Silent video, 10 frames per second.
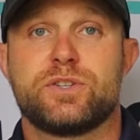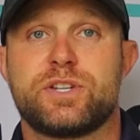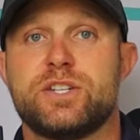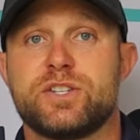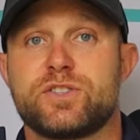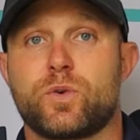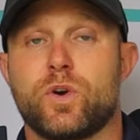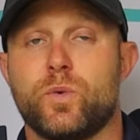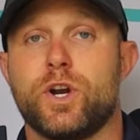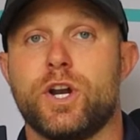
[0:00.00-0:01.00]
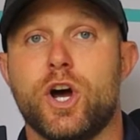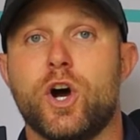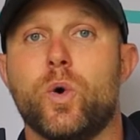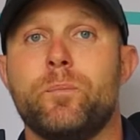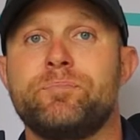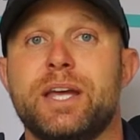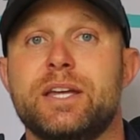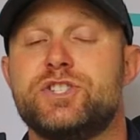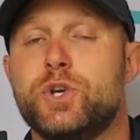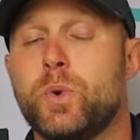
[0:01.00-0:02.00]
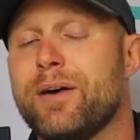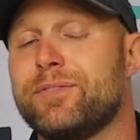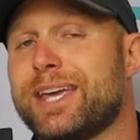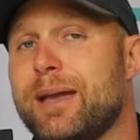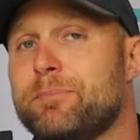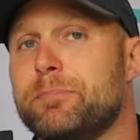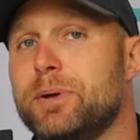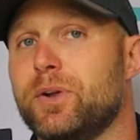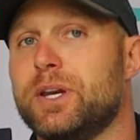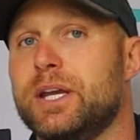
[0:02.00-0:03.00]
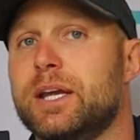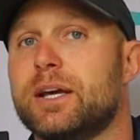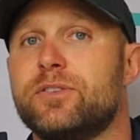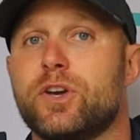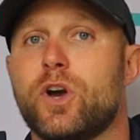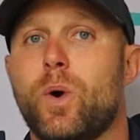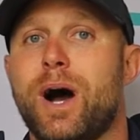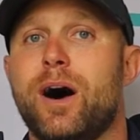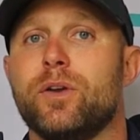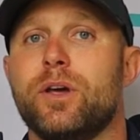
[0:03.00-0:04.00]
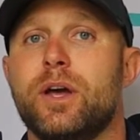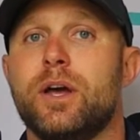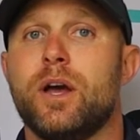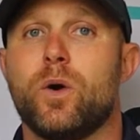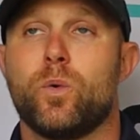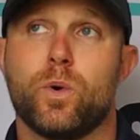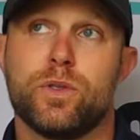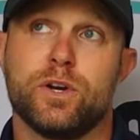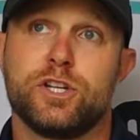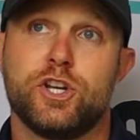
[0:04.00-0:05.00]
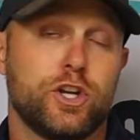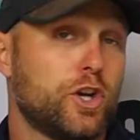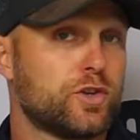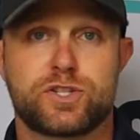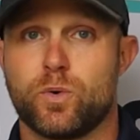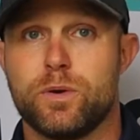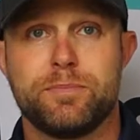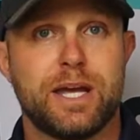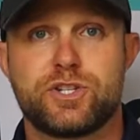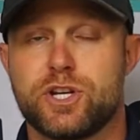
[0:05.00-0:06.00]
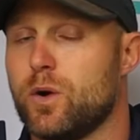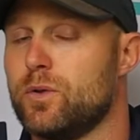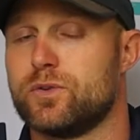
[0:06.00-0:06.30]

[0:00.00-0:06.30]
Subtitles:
agents are going to want to know is, do you have the capability to go out, whether you're just a one-man show and there's